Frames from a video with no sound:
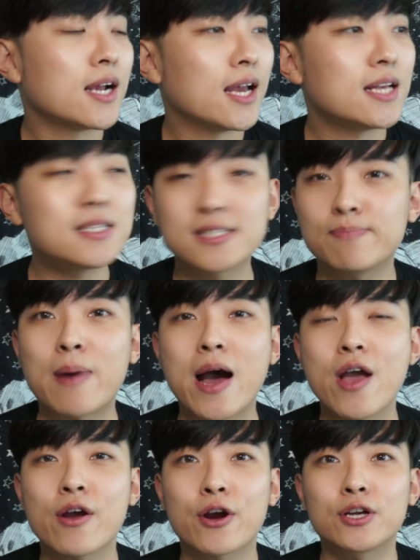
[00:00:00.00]

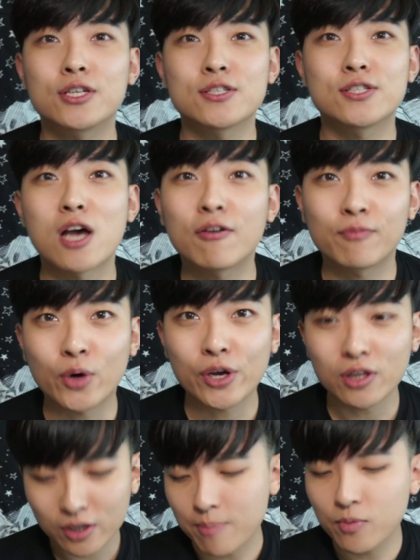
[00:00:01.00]
inspired soft boy look.